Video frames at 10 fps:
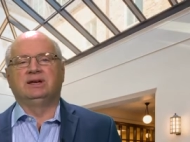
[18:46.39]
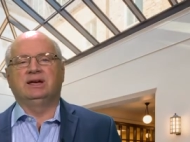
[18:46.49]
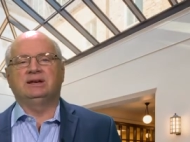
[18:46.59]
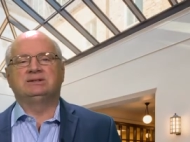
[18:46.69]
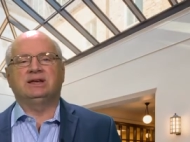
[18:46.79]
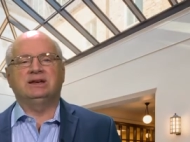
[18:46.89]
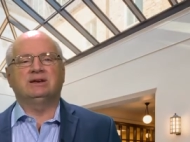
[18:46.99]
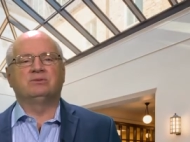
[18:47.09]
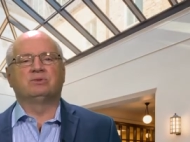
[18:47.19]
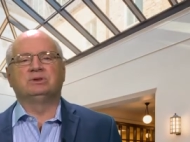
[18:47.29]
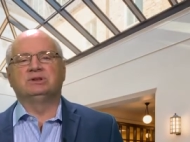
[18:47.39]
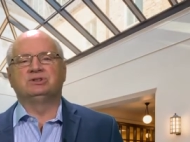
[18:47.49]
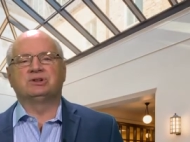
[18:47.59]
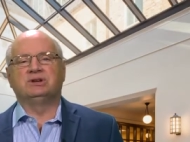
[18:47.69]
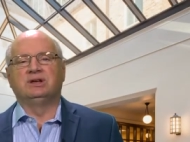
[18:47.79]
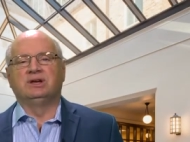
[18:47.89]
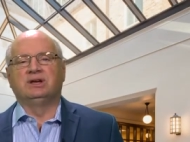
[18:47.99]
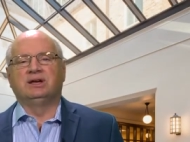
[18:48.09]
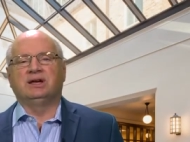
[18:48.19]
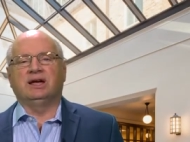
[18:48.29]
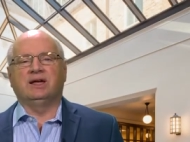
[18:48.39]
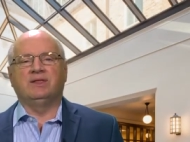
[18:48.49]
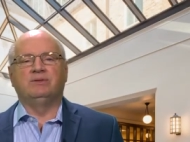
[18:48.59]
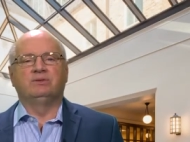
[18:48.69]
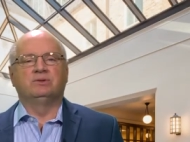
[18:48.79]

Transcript: had taken religion and